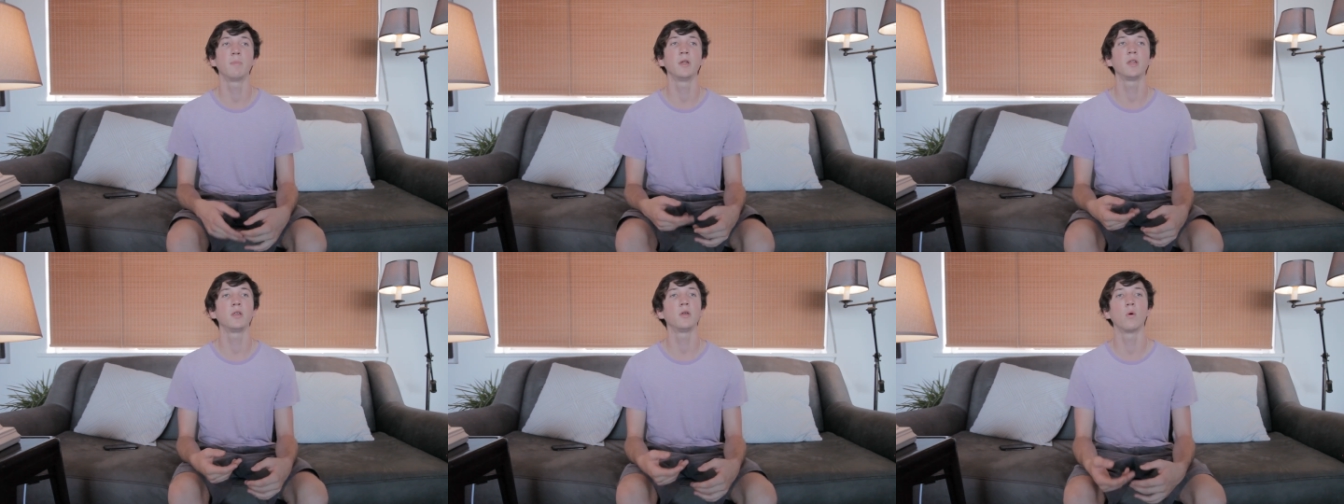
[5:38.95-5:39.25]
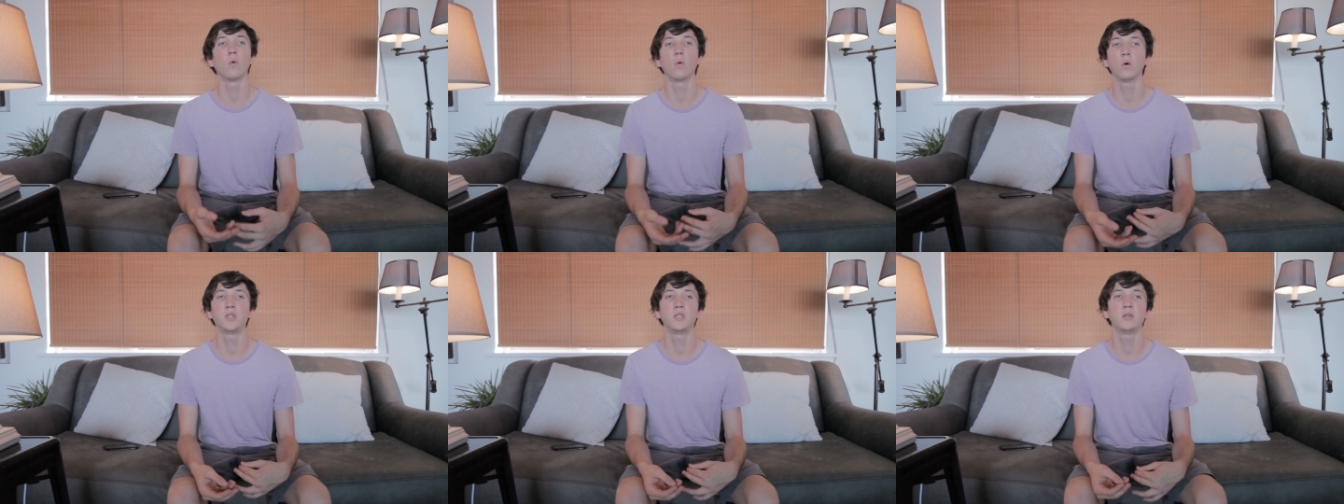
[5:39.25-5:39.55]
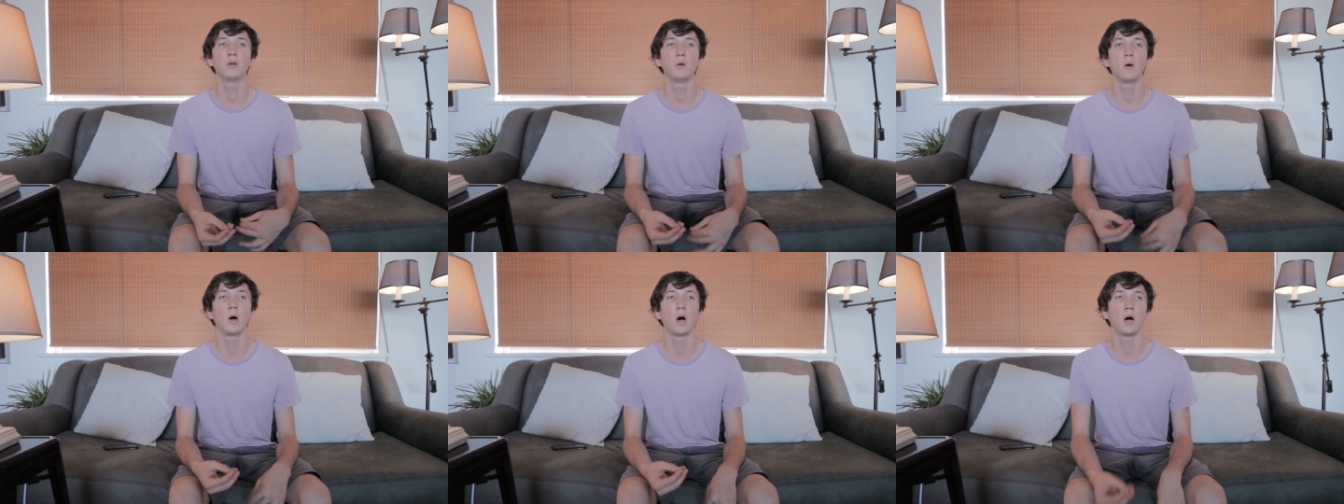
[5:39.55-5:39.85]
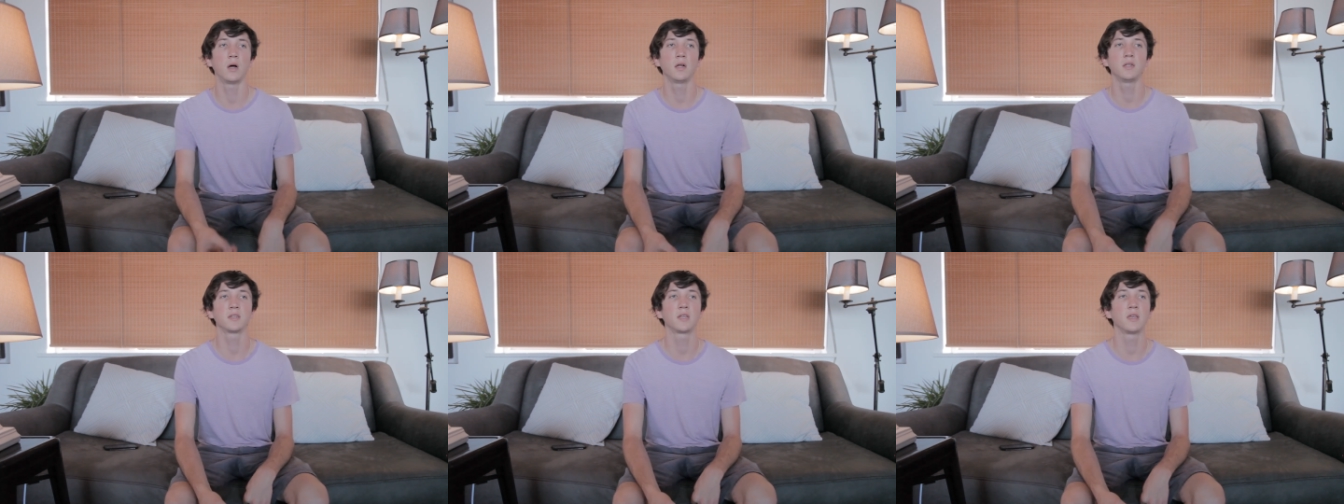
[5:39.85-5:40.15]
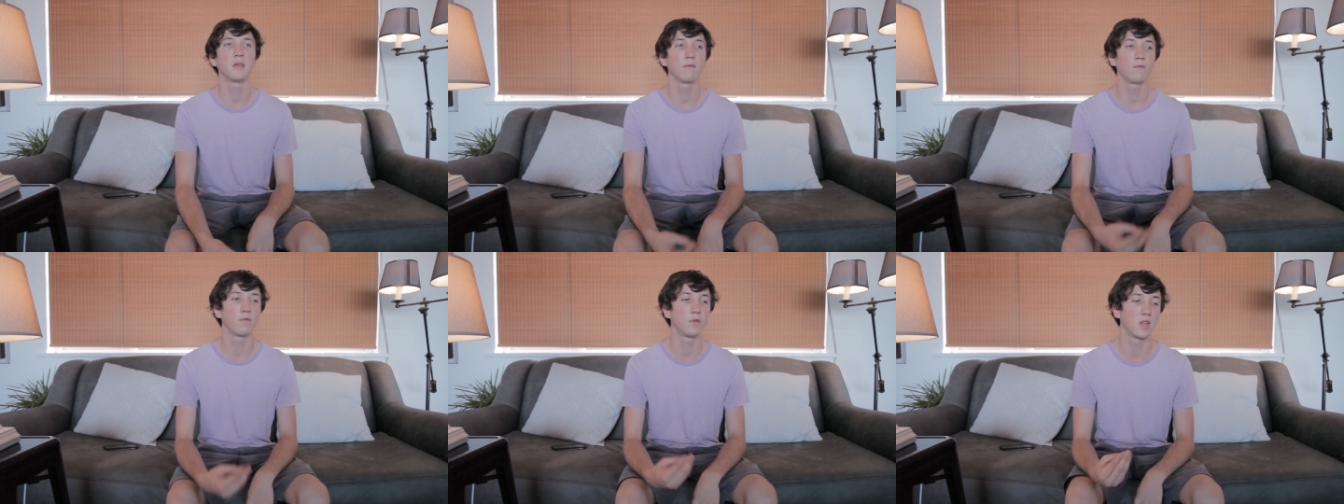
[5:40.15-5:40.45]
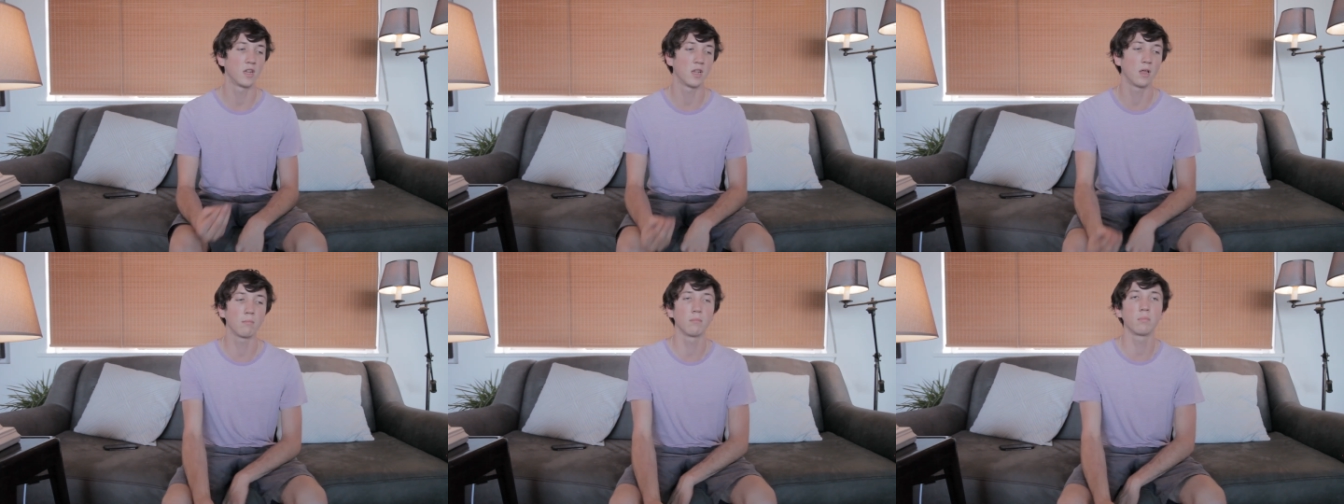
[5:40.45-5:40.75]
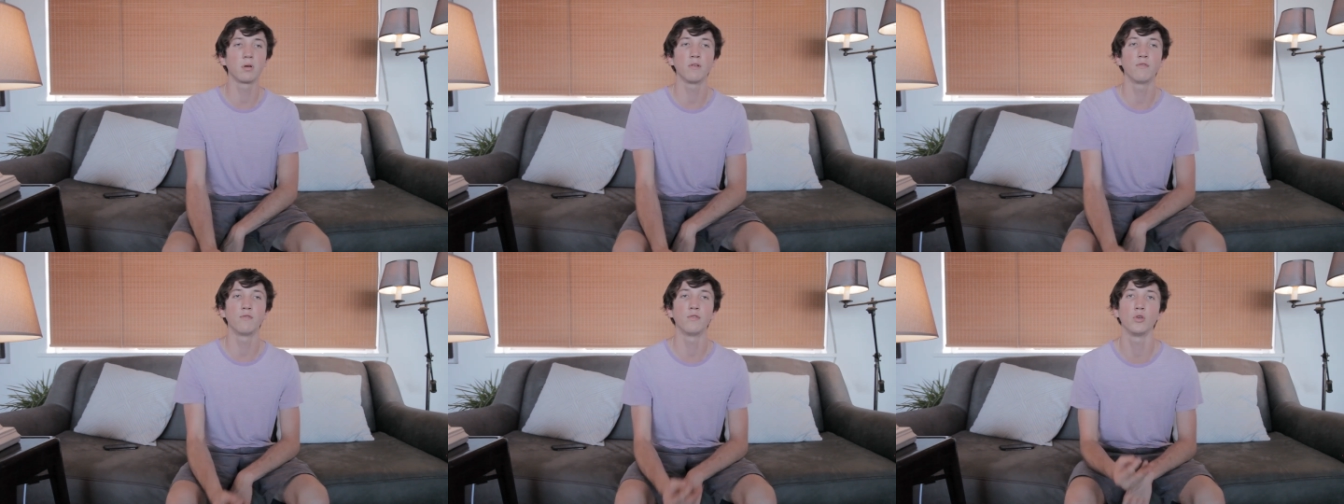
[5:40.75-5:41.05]
but you're also asking for
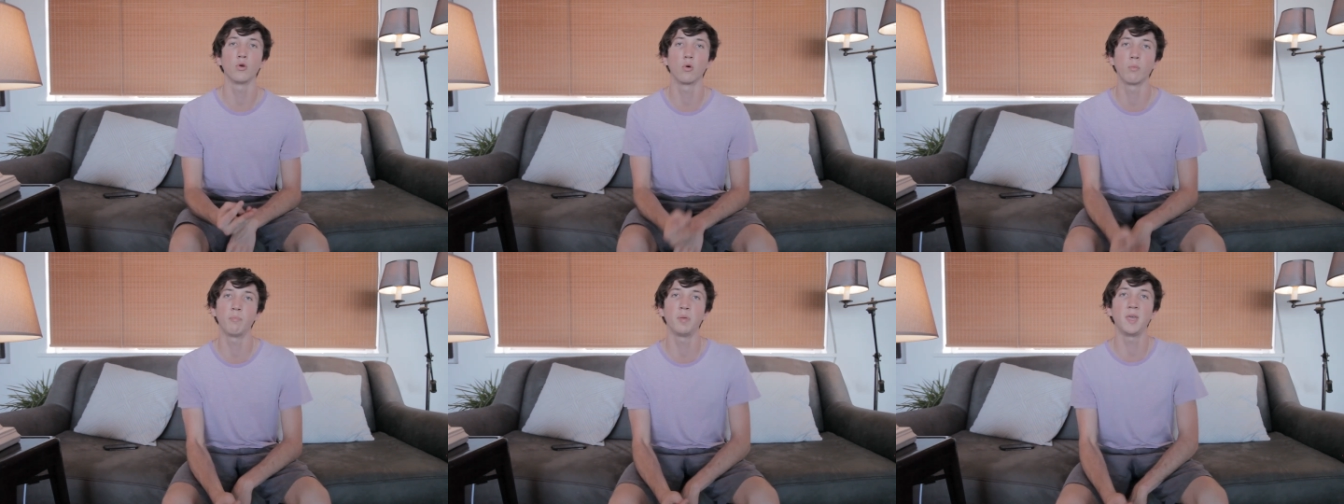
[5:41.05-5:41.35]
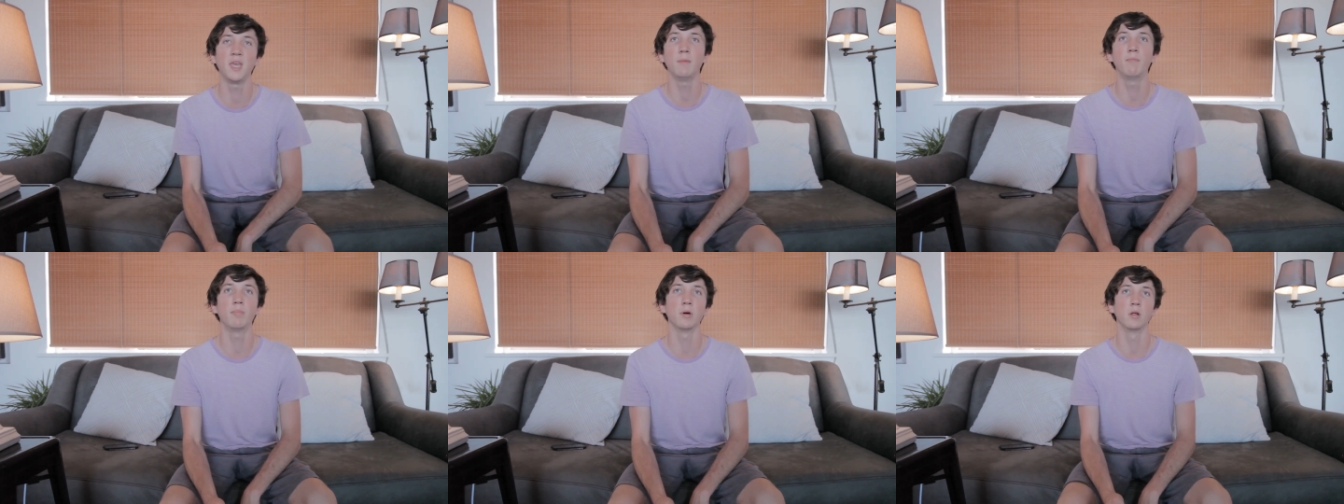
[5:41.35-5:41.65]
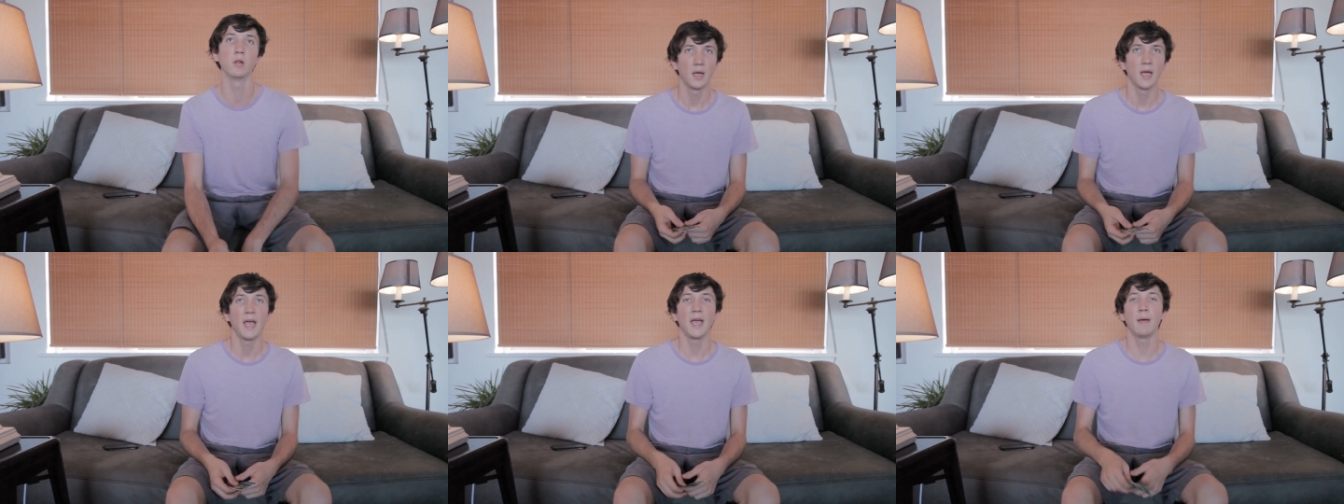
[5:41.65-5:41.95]
lumber for your people.